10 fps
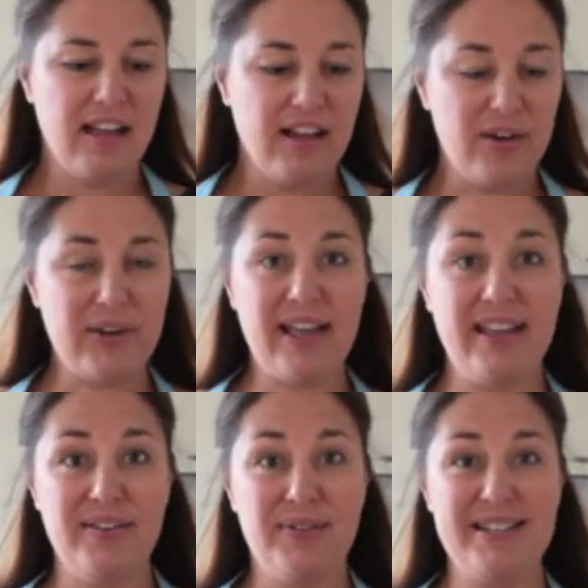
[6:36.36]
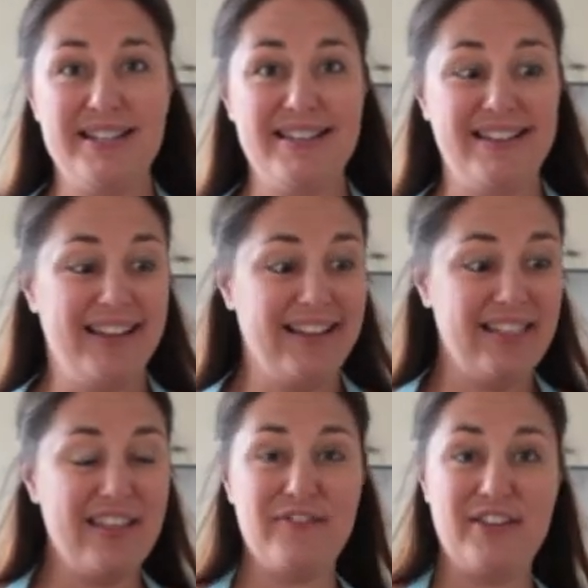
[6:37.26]
Okay, we're done,
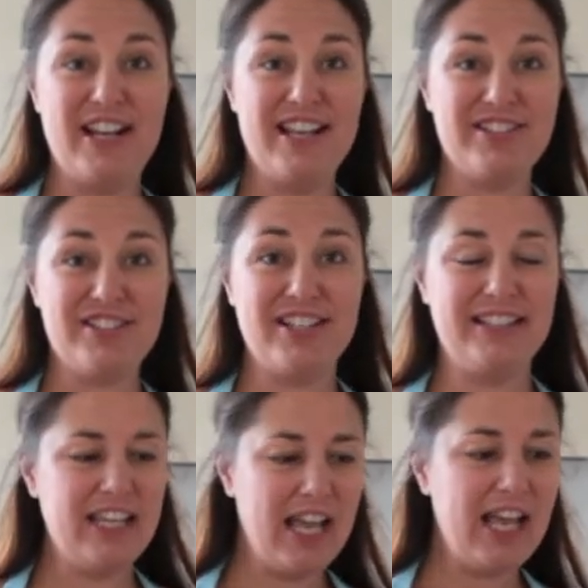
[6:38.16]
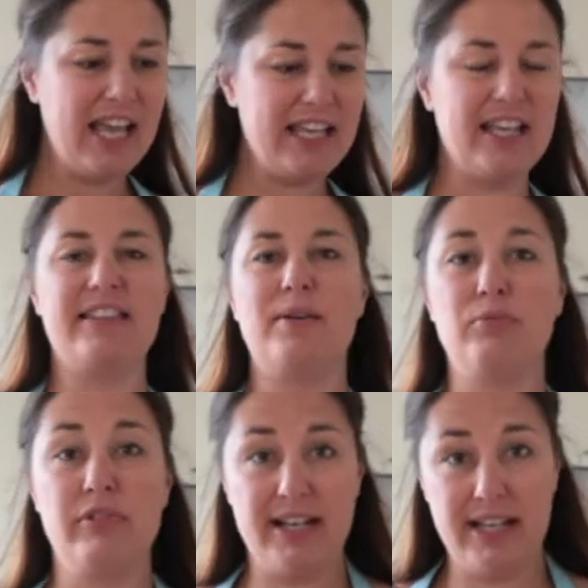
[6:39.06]
they're finished, yay! They were
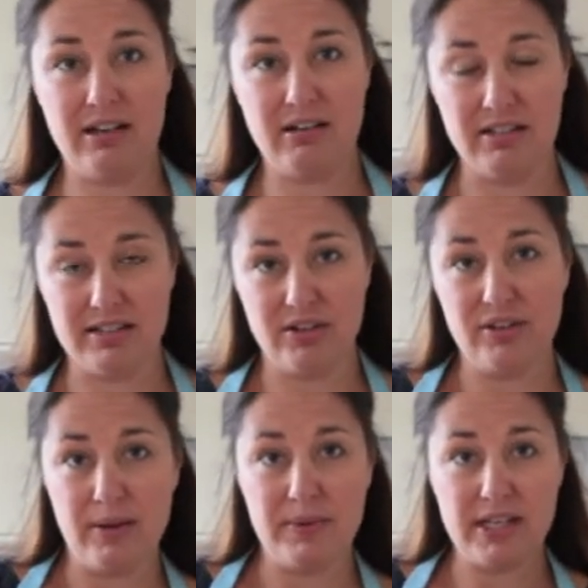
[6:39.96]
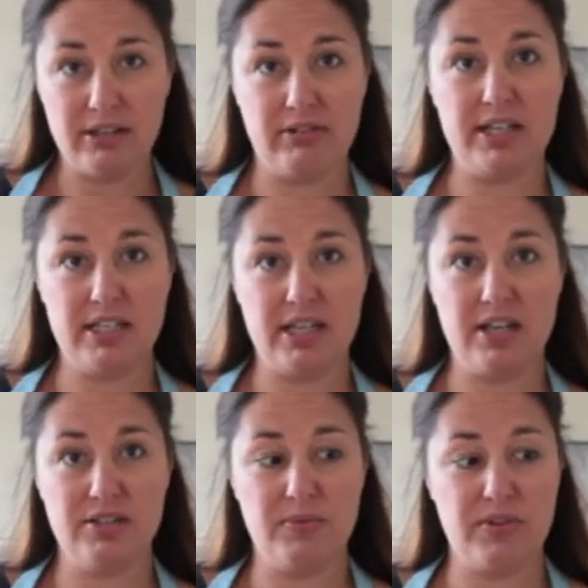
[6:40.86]
really hard. Okay, we decorated
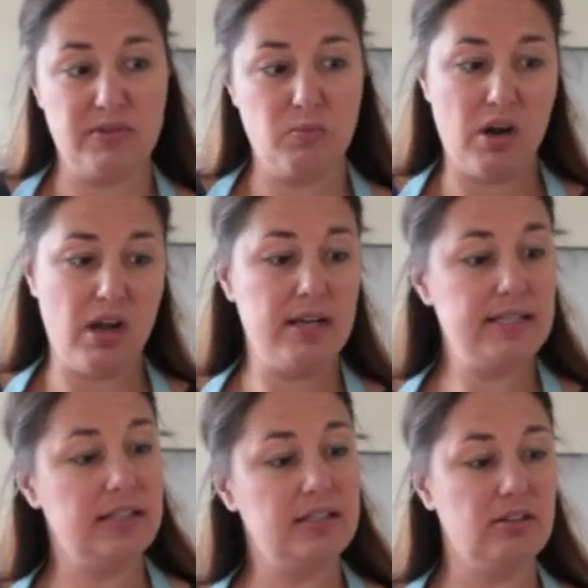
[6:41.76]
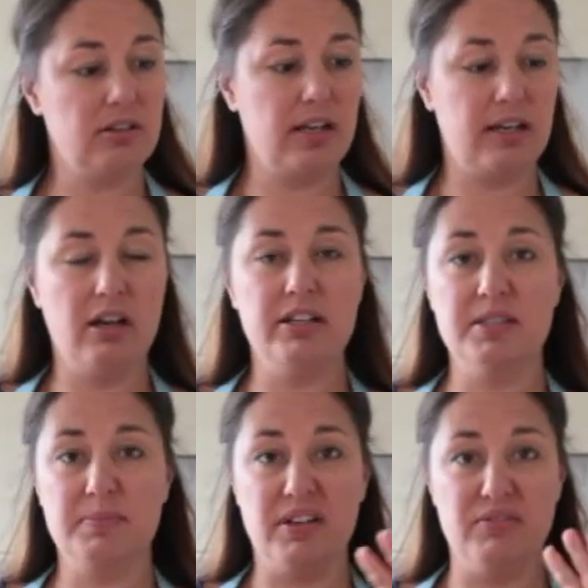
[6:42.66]
ours with some white icing to look like
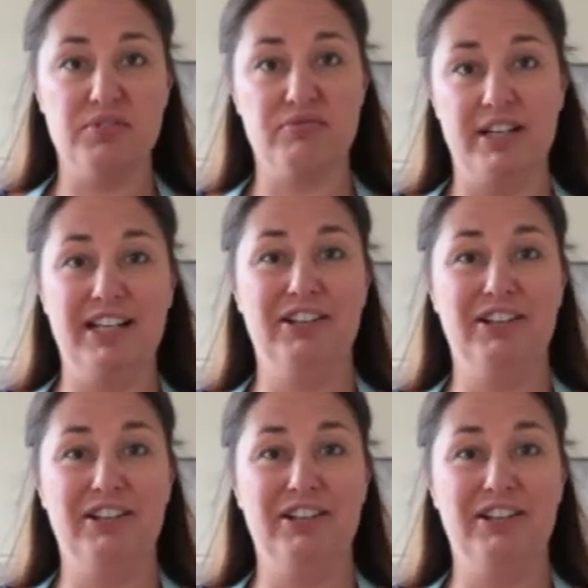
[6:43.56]
limes, but it was really,